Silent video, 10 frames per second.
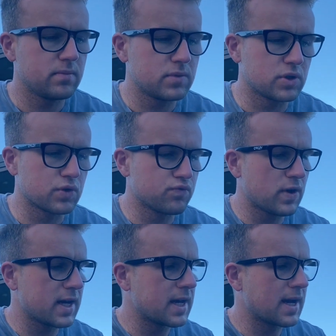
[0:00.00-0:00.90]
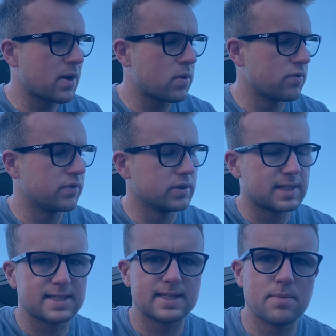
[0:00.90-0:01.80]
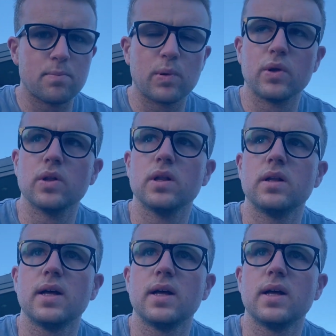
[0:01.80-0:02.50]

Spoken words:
just writing out a real simple